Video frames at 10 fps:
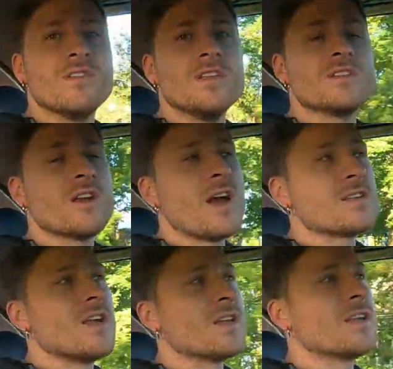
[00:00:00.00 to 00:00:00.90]
these
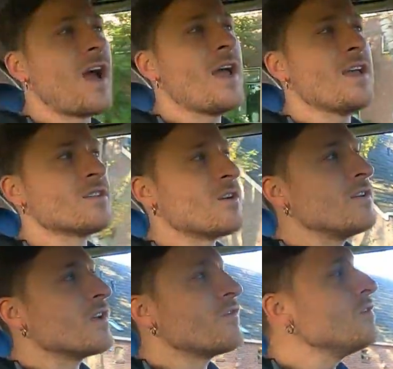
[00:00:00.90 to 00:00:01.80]
cars get
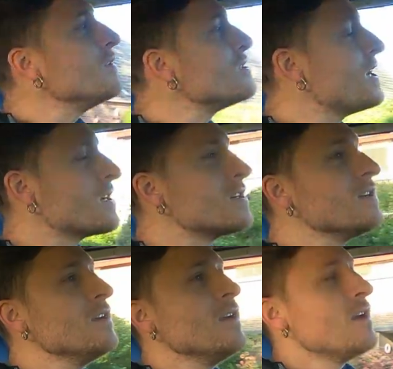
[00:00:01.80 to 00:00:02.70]
Kiatronic fuel injection.